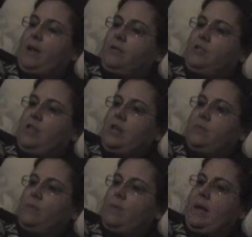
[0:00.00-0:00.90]
and her
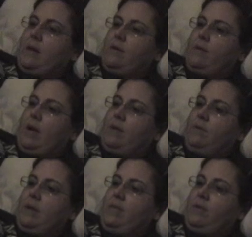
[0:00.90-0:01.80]
cheeks were red, and her,
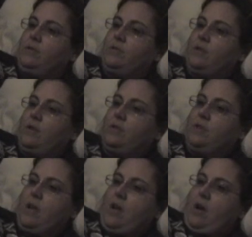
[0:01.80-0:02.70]
underneath her skirts,
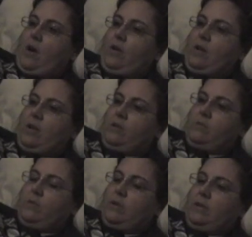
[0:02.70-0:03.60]
her
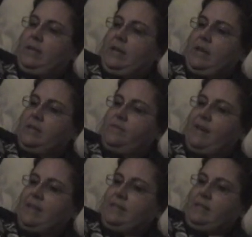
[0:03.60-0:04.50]
heels were clicking as
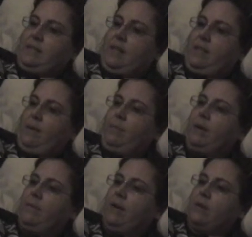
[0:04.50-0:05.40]
fast as the
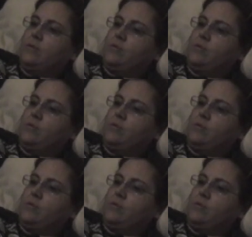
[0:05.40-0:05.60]
thumping of Uncle